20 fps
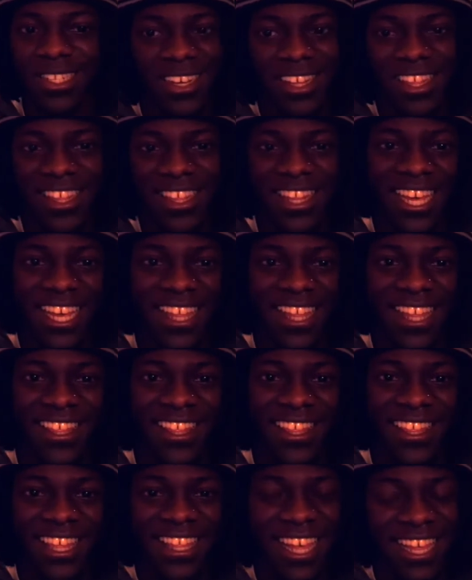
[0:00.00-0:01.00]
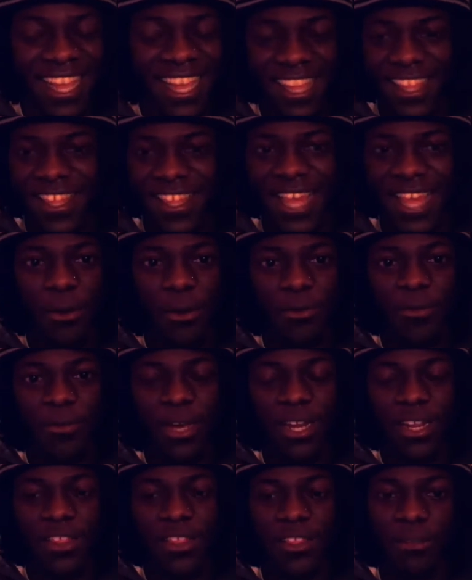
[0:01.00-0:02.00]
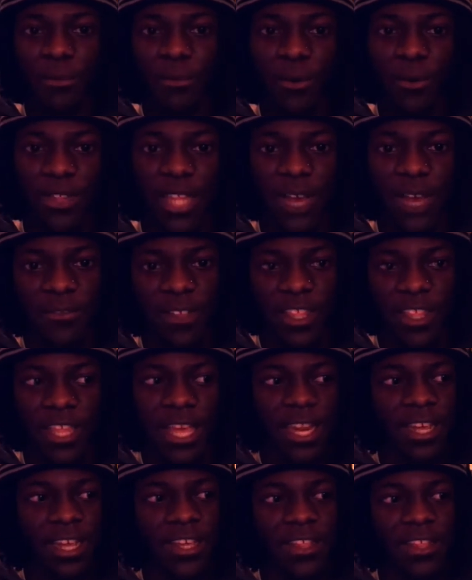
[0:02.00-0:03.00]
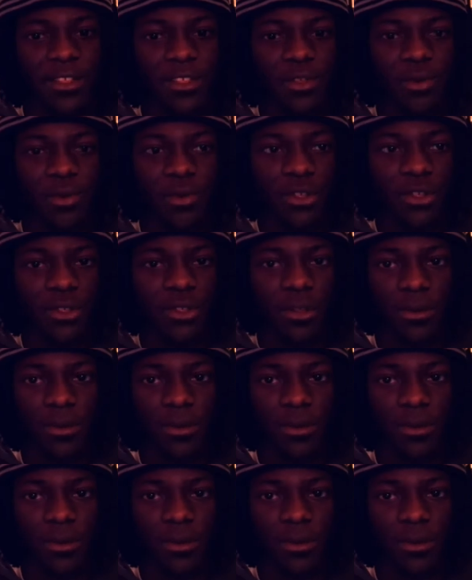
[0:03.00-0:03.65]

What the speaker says: Slice. It's just that sound, man, it's the most devastating swoosh.